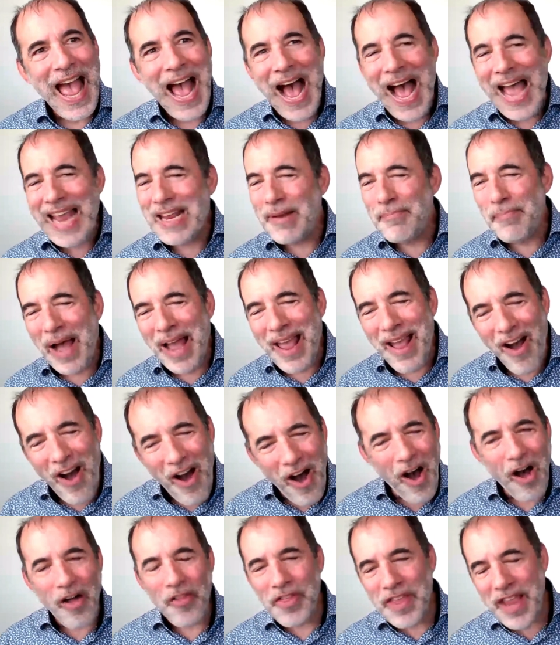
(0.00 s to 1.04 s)
I can buy
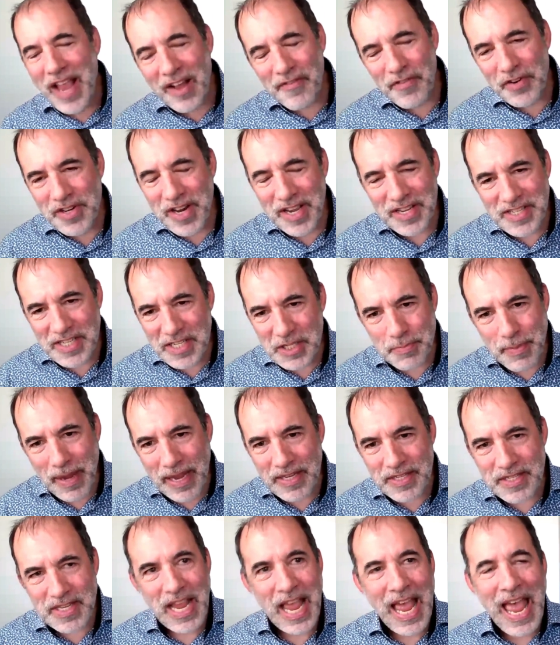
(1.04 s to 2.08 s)
all the advertising
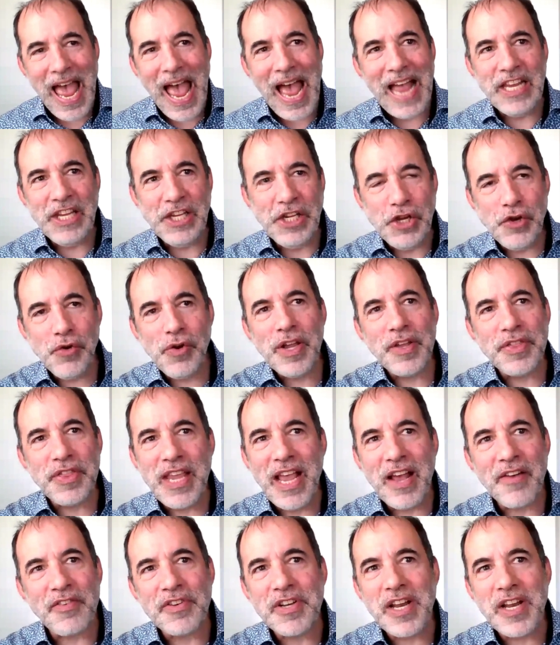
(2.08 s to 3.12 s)
space and you get the
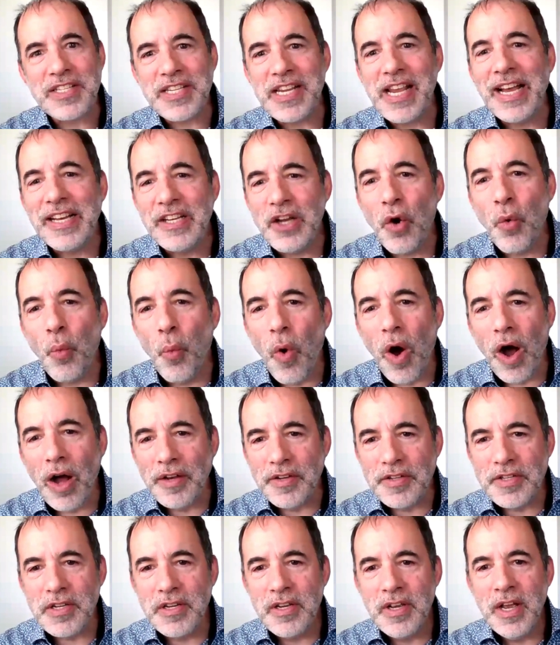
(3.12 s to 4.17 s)
advertising I don't
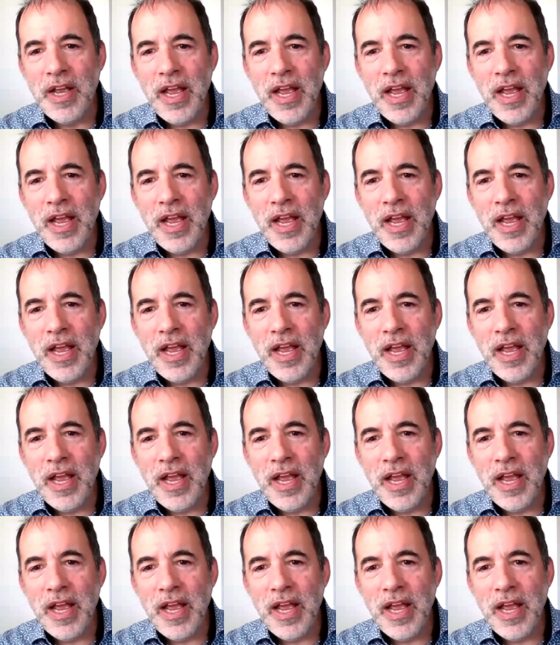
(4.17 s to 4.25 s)
want.